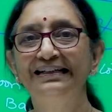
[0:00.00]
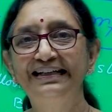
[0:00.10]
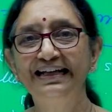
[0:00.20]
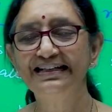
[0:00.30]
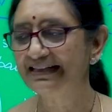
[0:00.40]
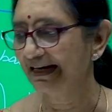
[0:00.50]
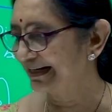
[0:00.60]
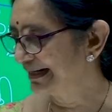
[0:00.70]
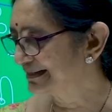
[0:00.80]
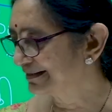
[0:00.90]
t
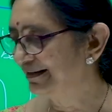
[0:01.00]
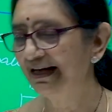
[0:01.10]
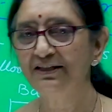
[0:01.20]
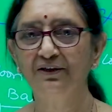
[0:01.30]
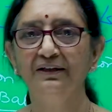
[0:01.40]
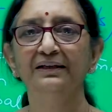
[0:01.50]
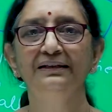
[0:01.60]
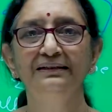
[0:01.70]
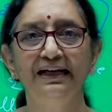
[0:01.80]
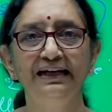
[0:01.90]
seconds later
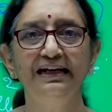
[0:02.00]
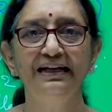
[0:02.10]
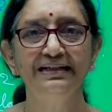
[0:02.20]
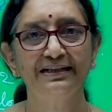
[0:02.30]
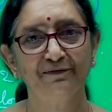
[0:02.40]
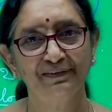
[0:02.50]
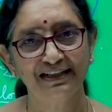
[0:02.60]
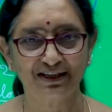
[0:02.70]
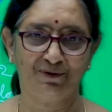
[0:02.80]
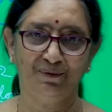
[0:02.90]
the release of the
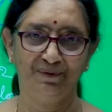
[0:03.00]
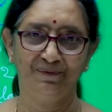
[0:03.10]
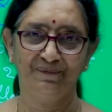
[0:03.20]
stone.